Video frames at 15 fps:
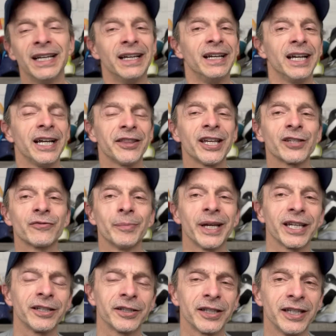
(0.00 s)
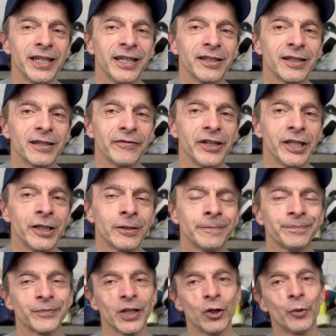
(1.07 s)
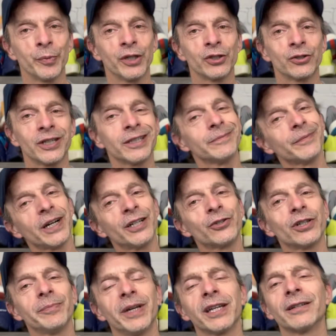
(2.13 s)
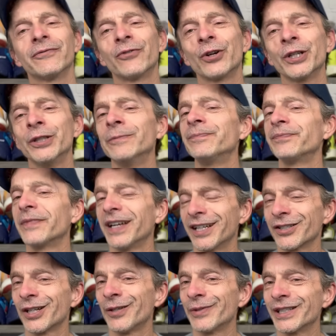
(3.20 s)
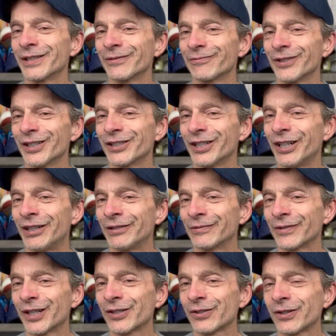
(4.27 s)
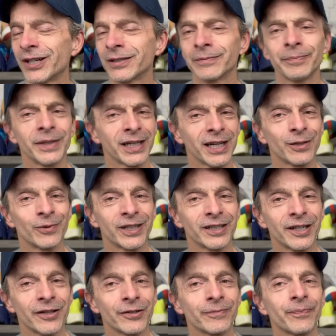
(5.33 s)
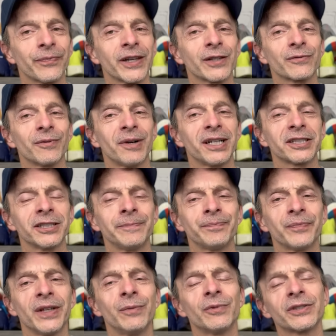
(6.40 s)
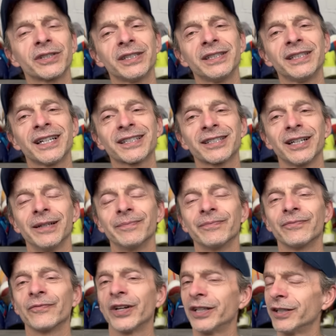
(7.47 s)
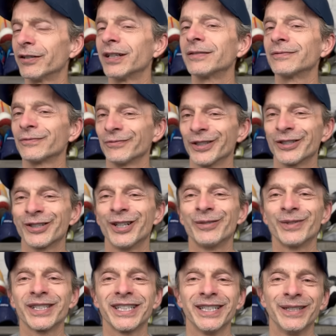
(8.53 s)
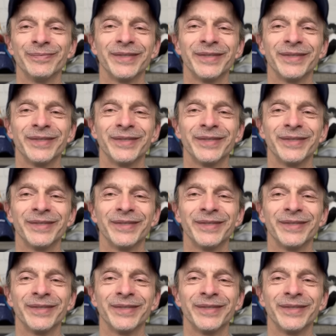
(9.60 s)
Hey, thanks for making it to the end of the video. I hope you enjoyed it. I enjoyed making it for you. As always, run tall, run strong, be kind to one another. Thanks for watching, and we'll see you next time right here on Run Tall with Tim.